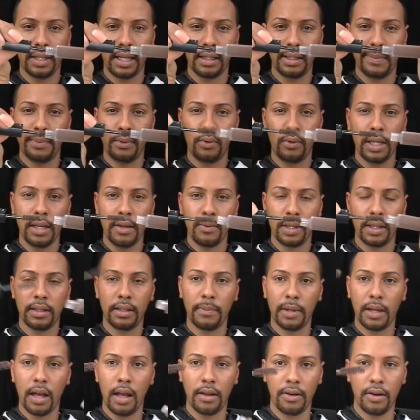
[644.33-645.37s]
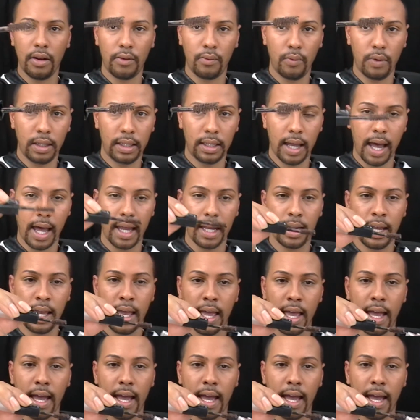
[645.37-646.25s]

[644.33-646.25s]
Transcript: like a spoolie with some color on one side,